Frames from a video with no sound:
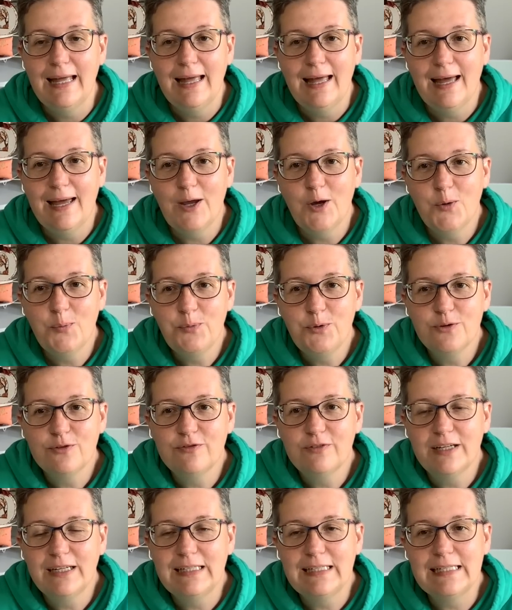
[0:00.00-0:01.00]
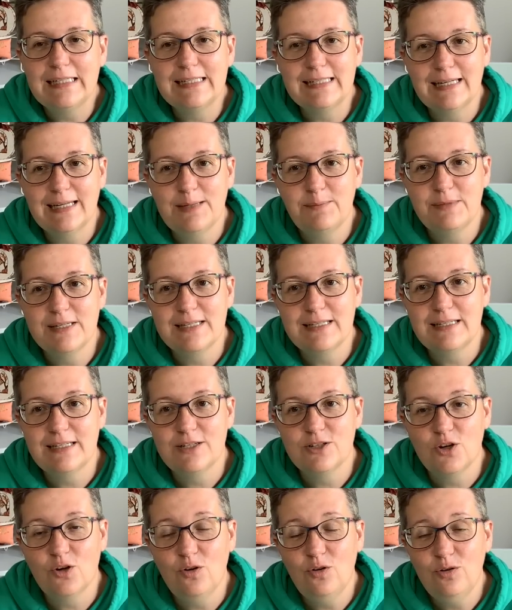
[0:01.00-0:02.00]
I hope you're finding time to
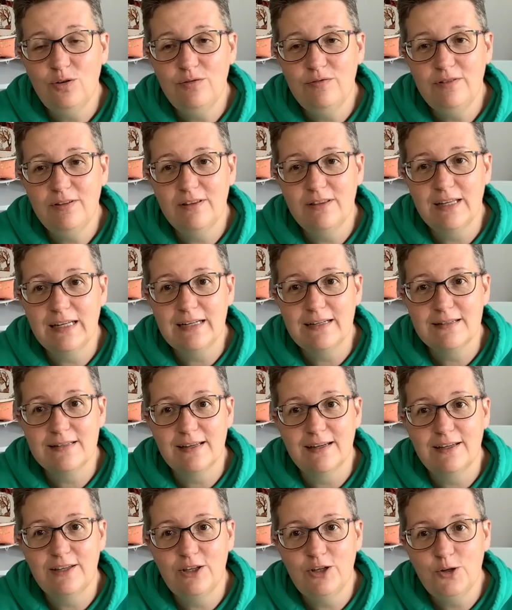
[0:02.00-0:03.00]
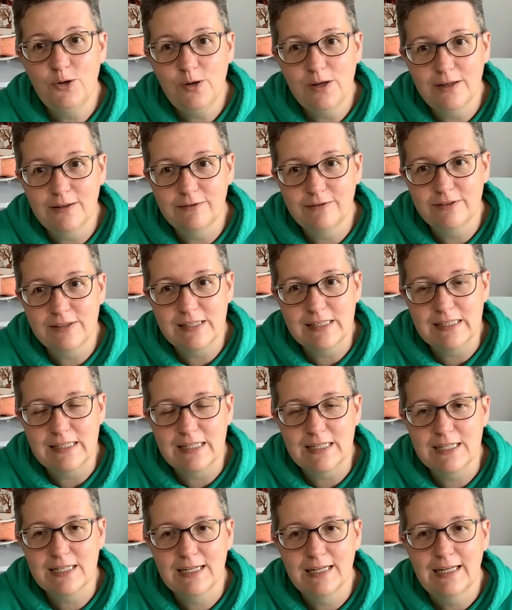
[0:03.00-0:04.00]
stitch all of the things that you love to
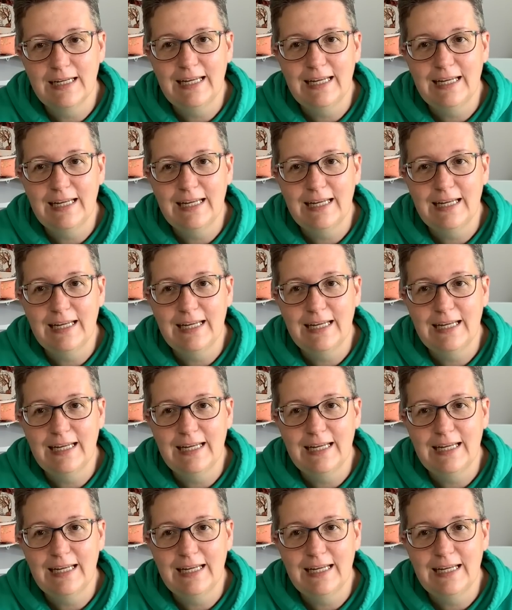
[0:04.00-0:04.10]
stitch,